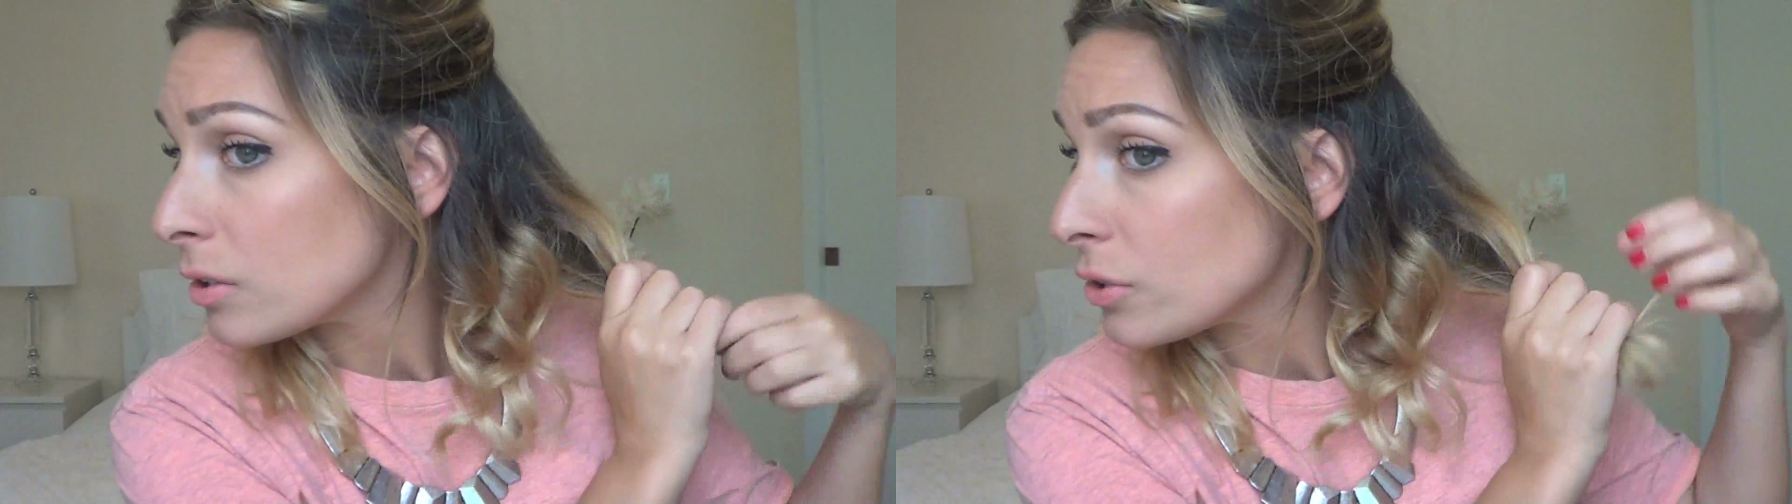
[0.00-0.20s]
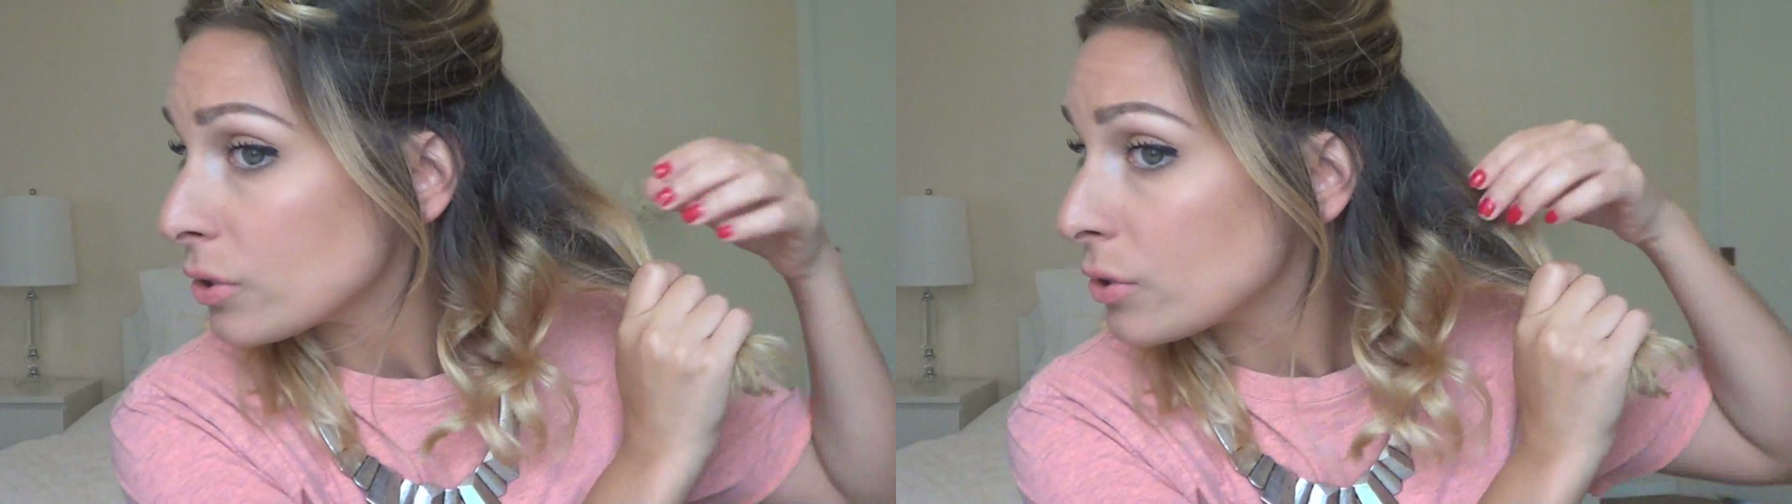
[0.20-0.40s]

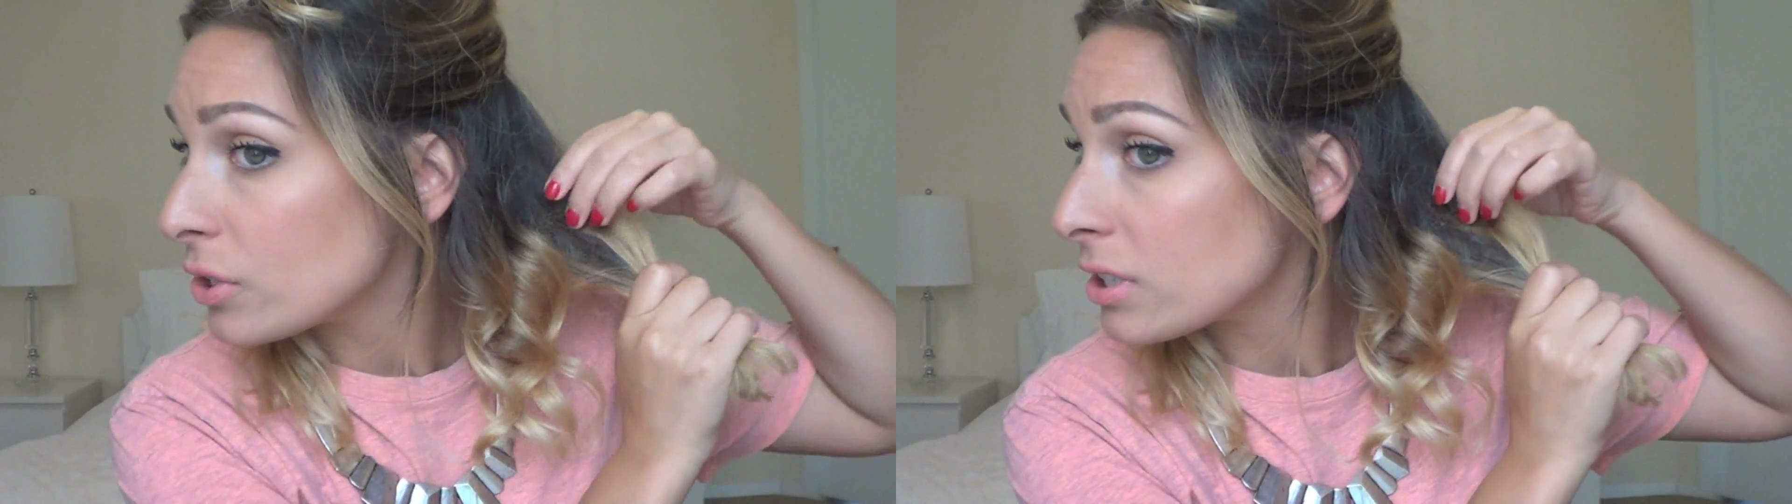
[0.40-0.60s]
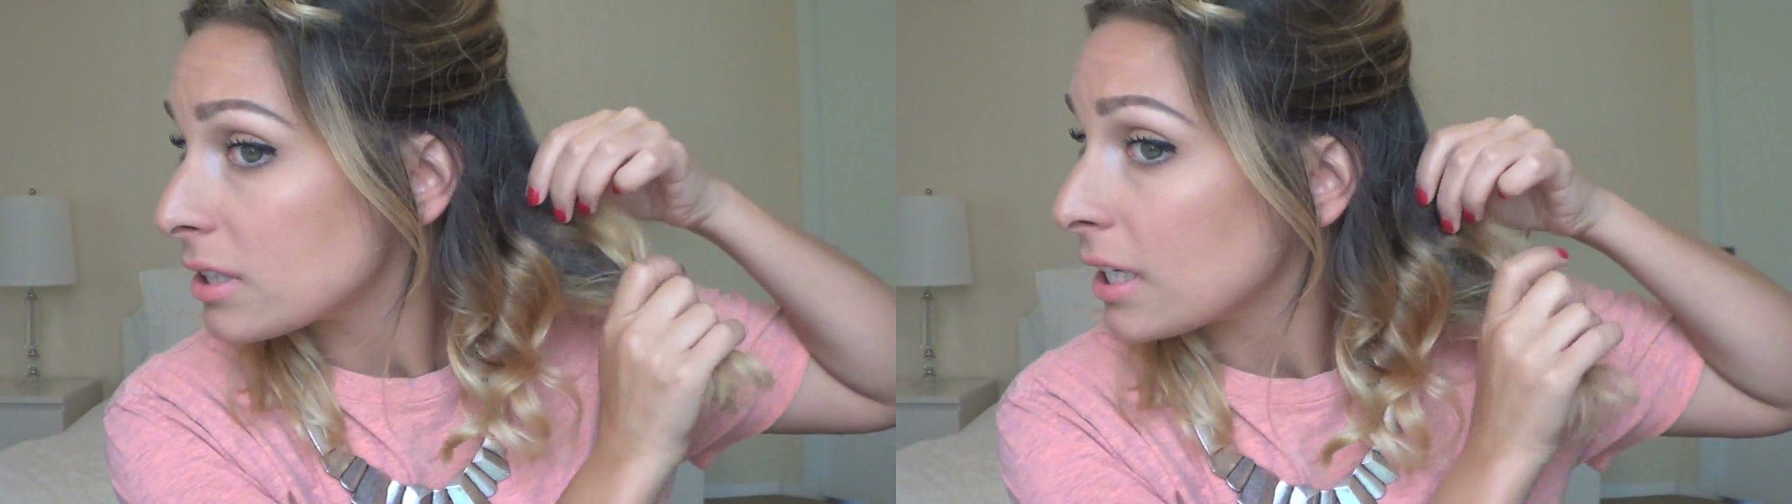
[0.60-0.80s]
So you
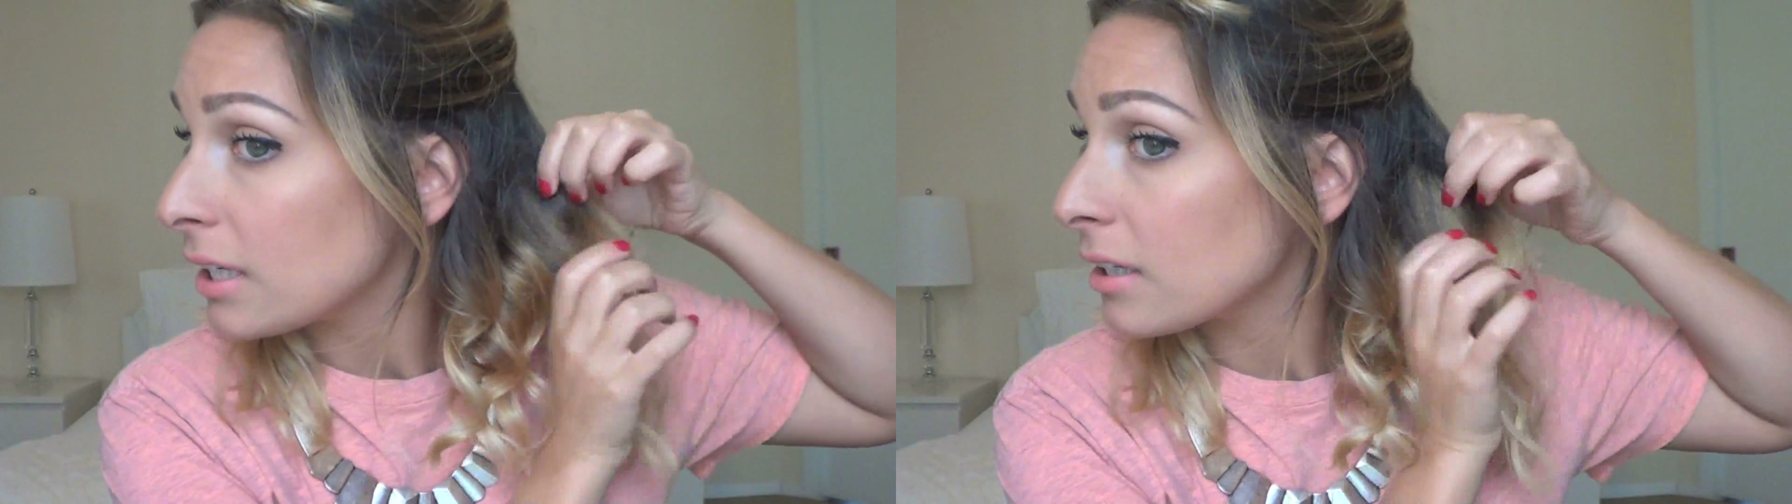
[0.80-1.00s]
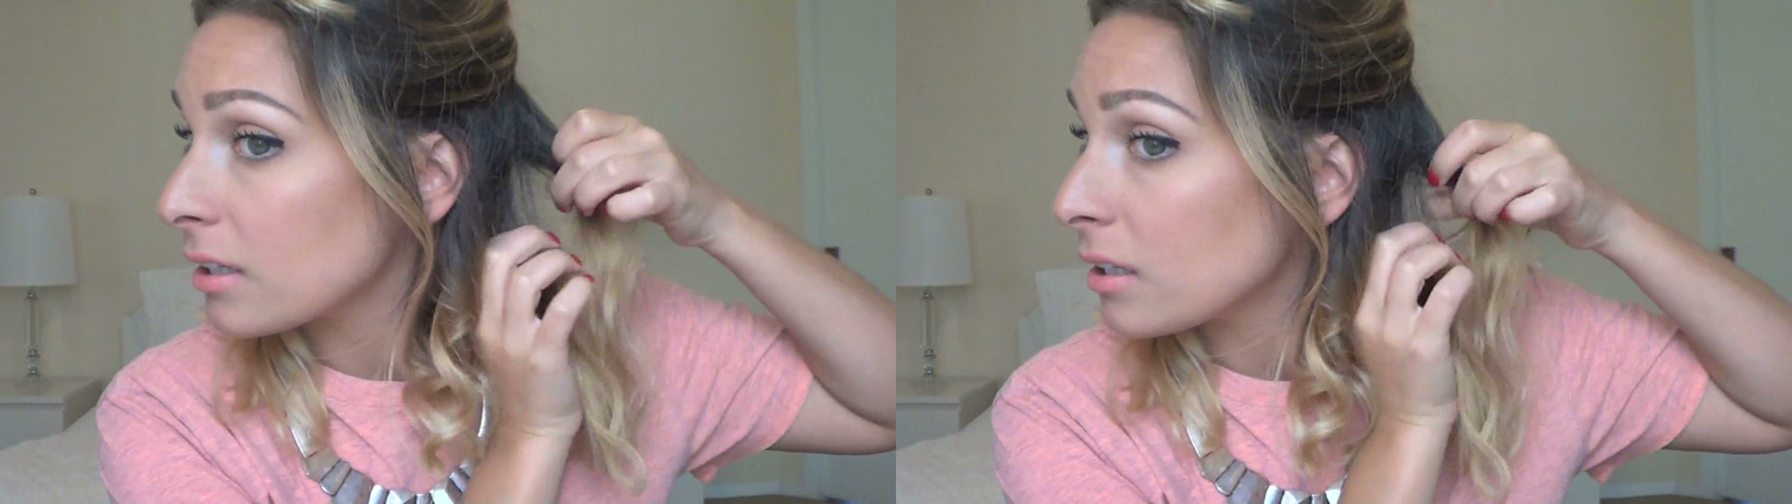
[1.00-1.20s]
just
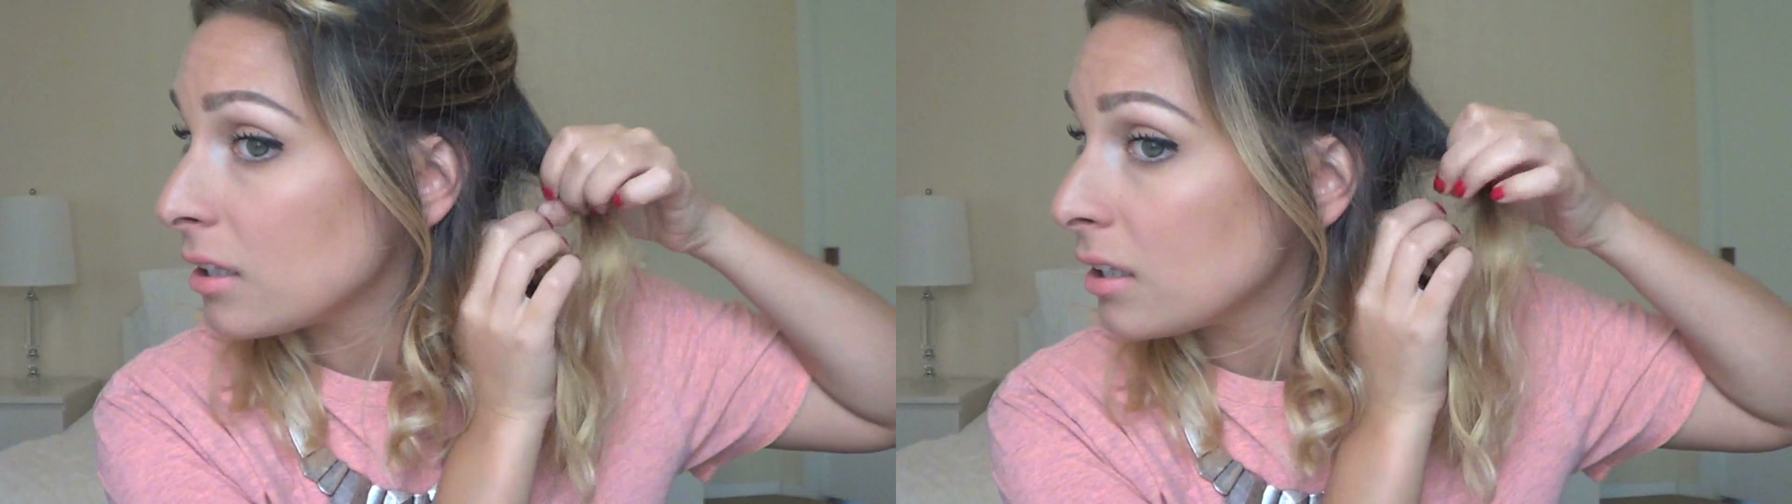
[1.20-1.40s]
take,